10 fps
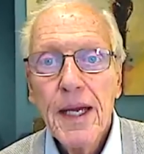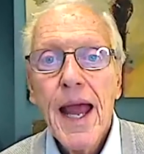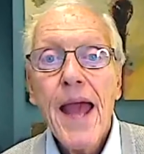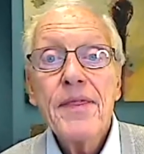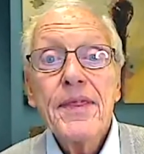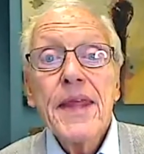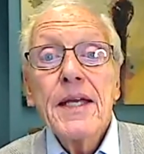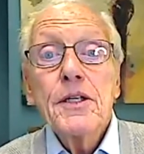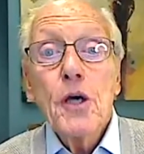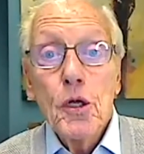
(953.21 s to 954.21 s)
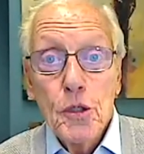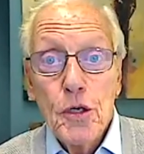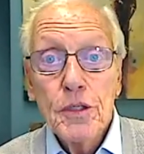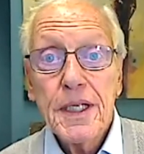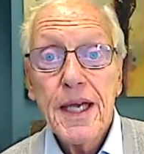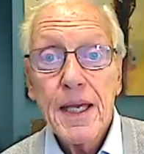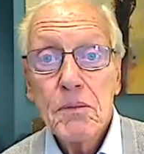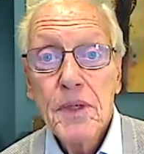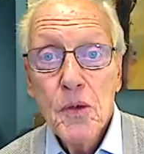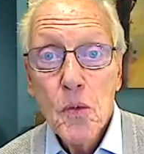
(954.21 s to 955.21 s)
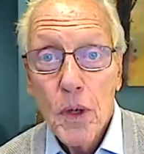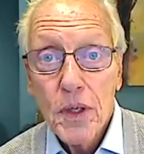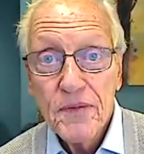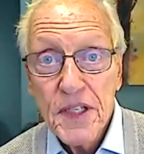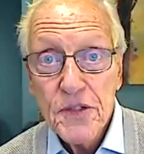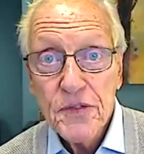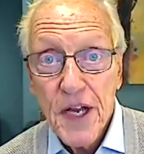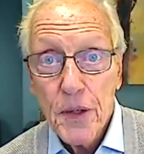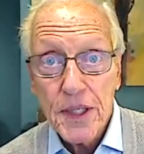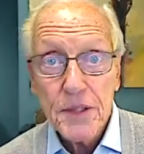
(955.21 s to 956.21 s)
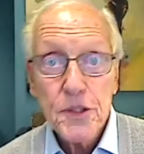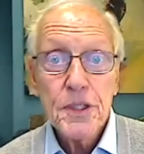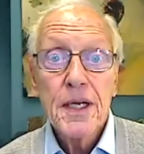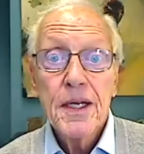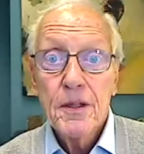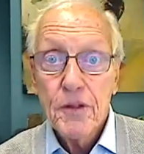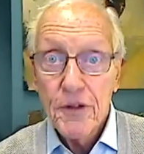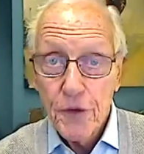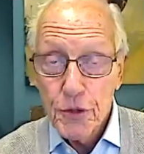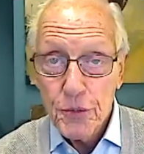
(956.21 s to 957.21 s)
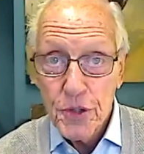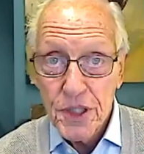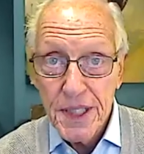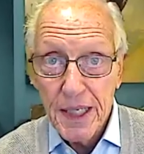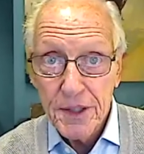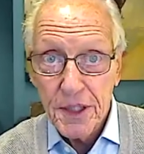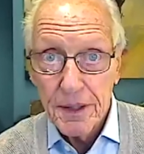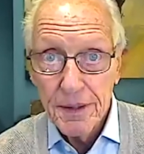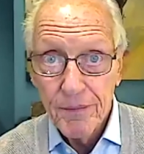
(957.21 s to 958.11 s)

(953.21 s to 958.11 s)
And then along came one of these variants. The first was Delta,